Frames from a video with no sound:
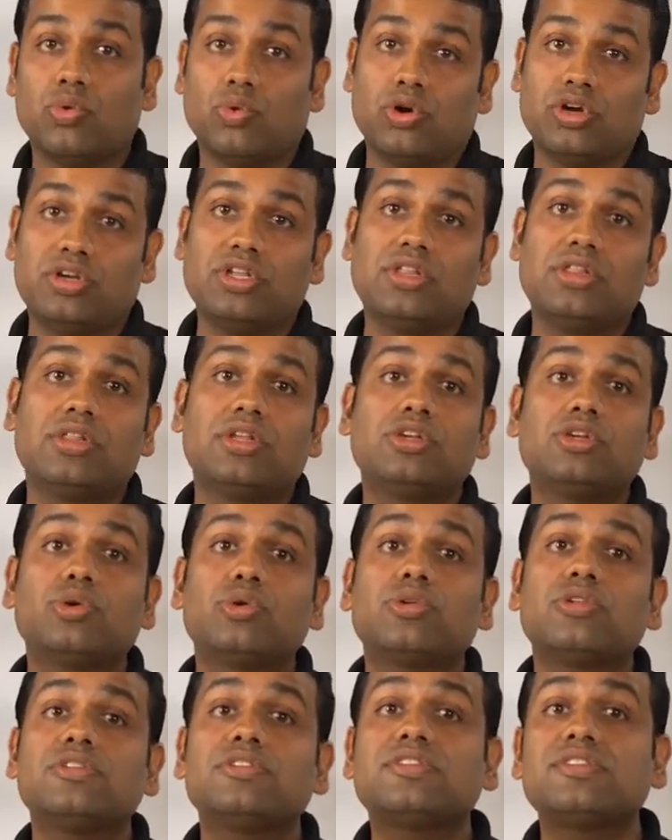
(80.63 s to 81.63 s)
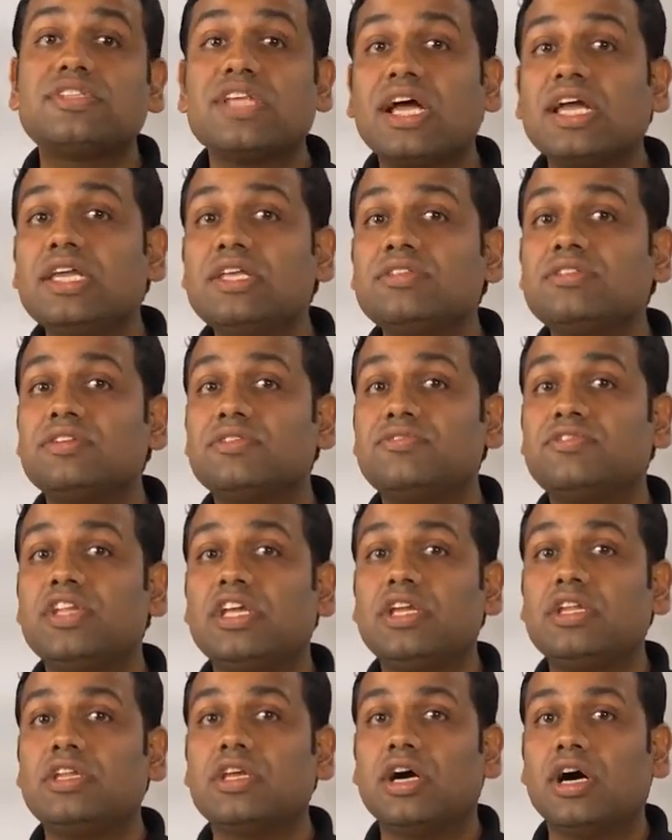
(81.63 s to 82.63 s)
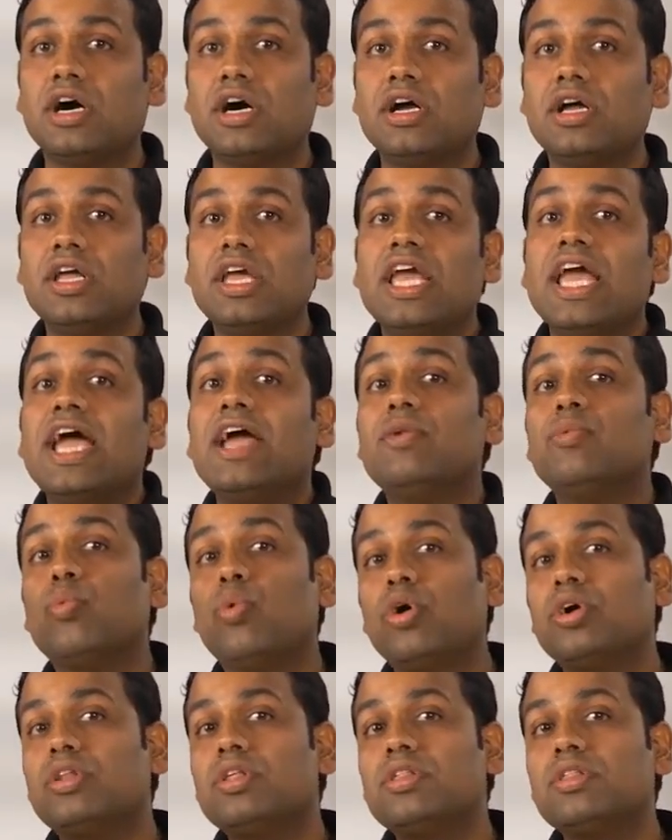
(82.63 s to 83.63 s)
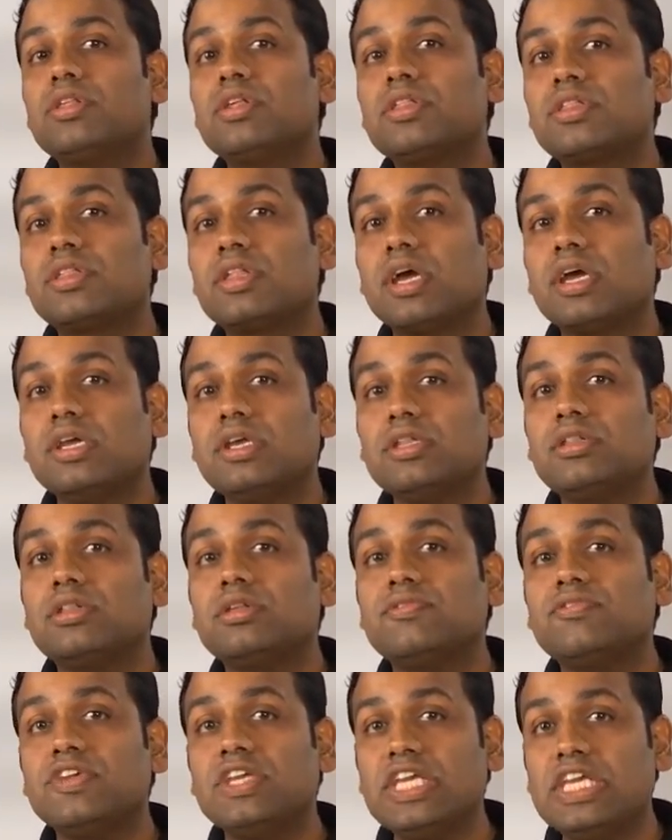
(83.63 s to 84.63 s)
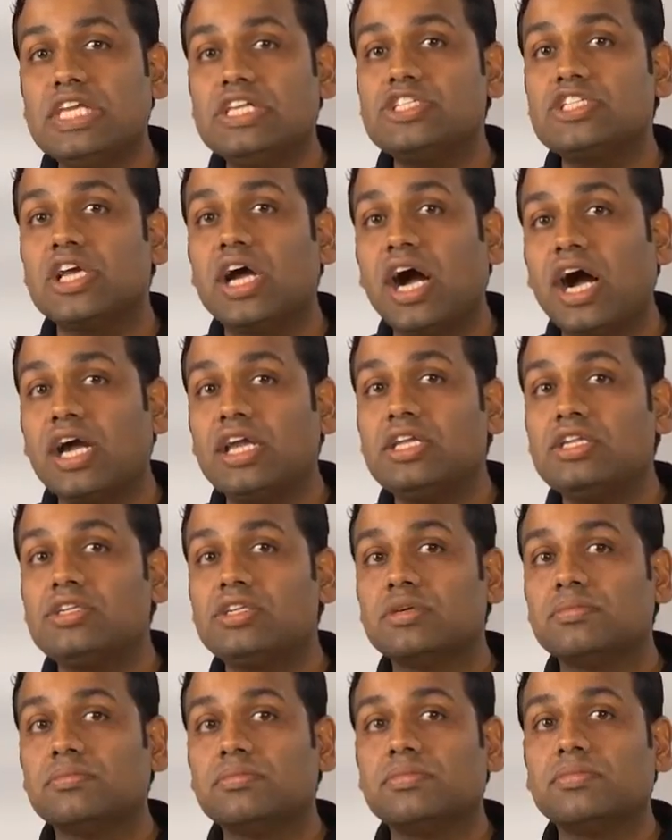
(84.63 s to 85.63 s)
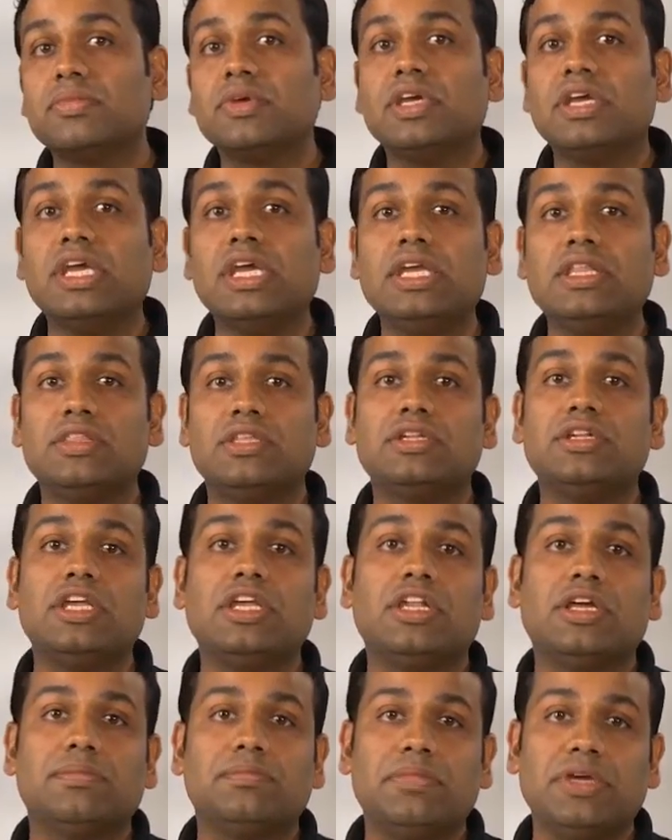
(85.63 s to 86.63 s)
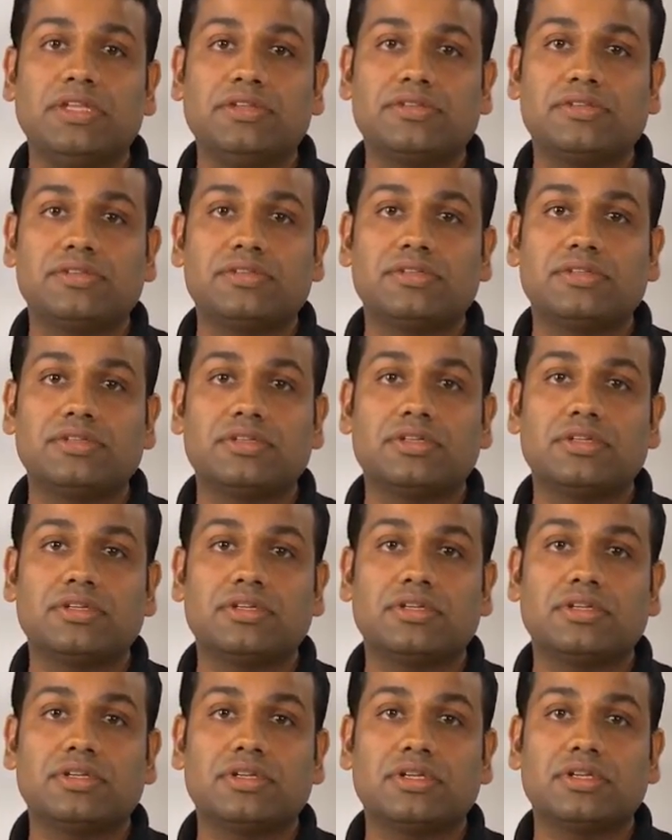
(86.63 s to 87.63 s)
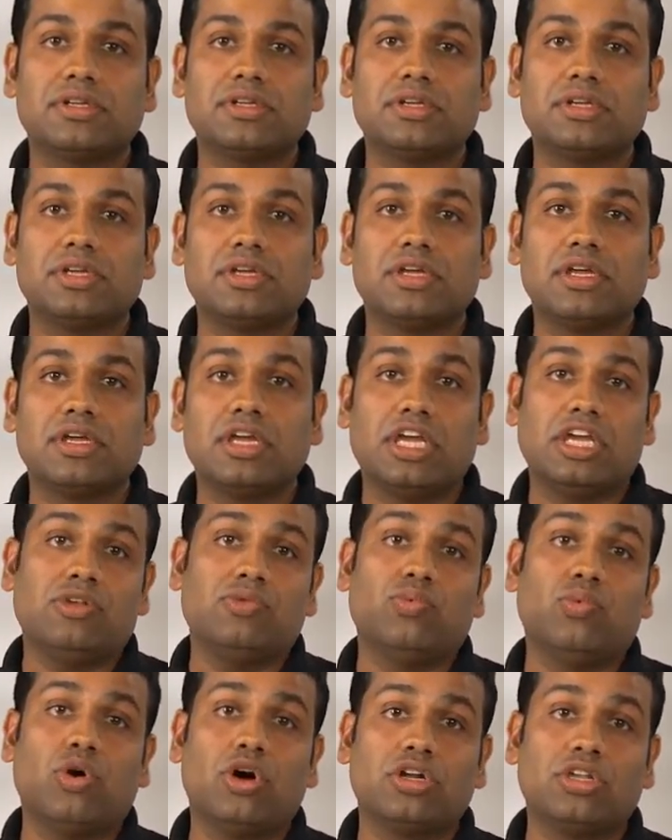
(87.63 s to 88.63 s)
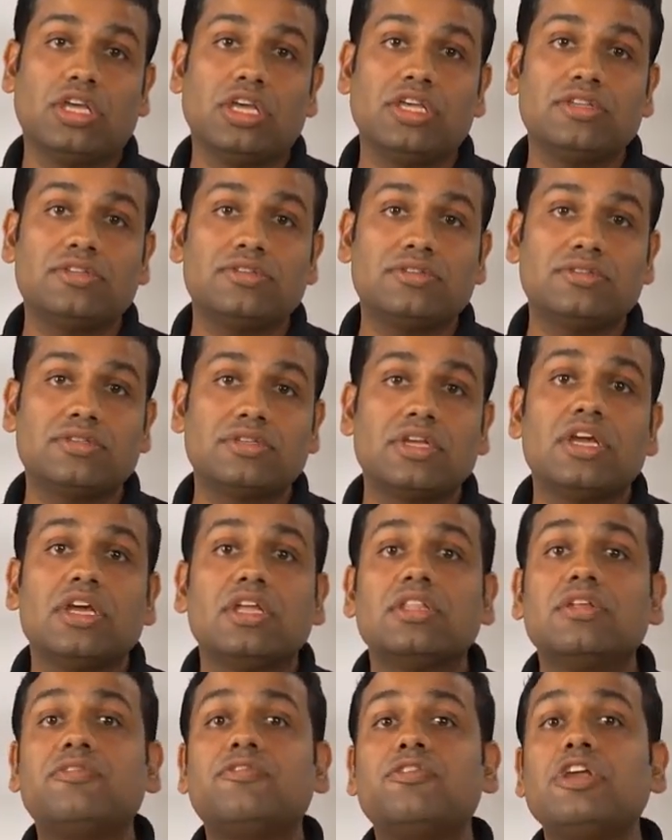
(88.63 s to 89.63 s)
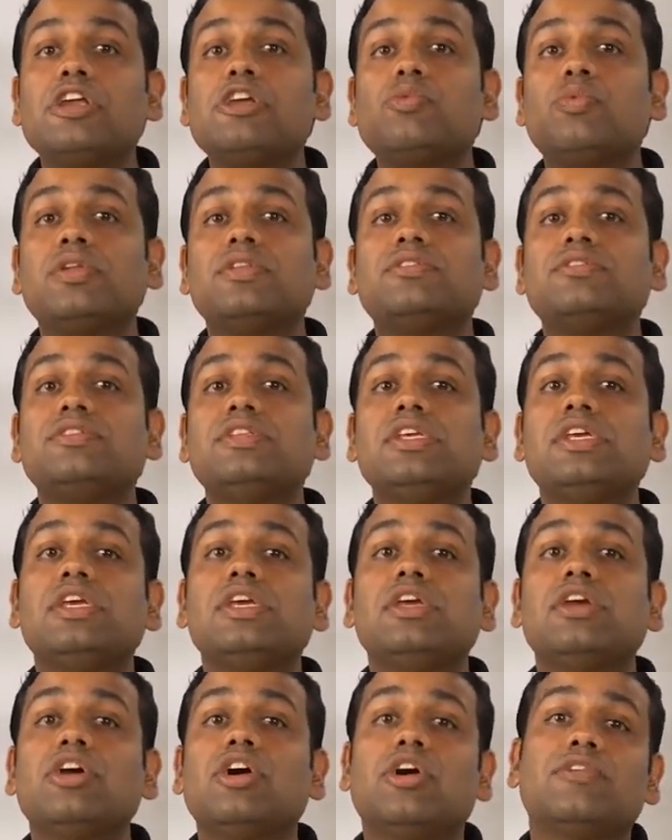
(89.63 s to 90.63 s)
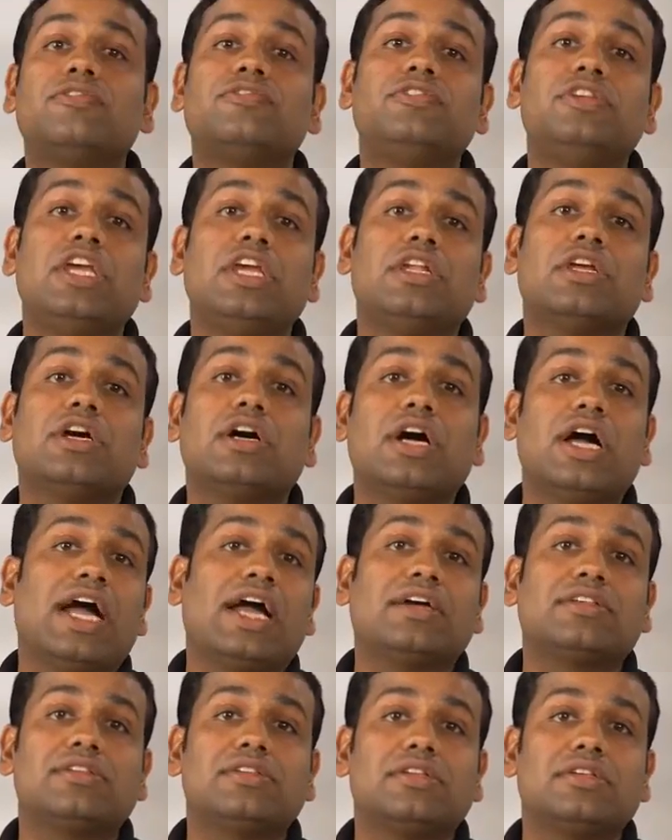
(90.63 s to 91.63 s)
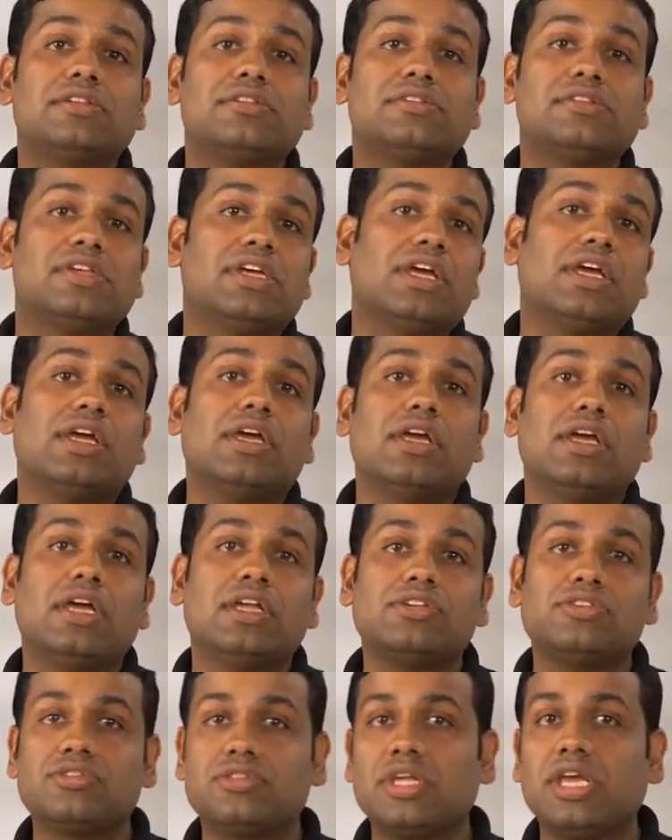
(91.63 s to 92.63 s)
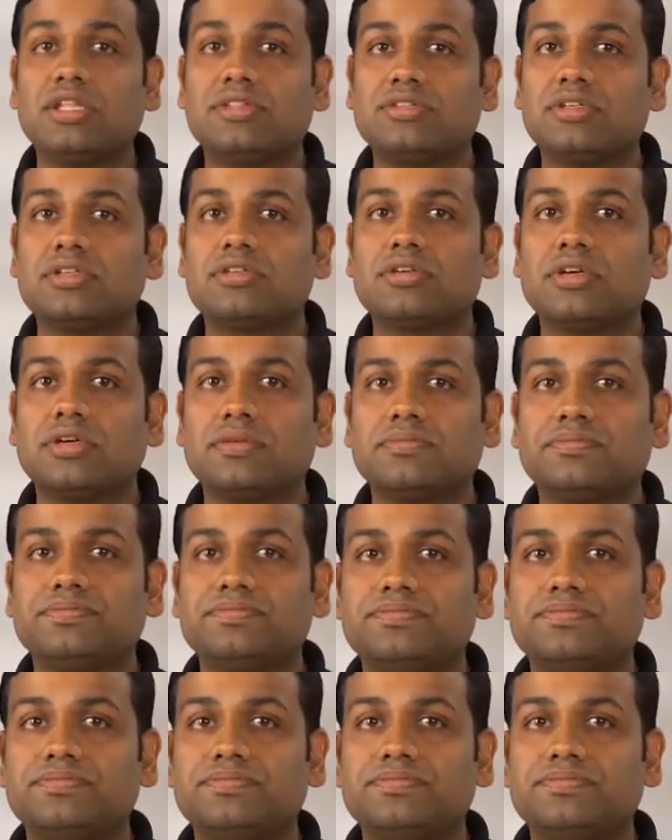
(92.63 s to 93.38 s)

What is the total size of data, and what is the size of each item in the database? And what is the frequency of data access, etc.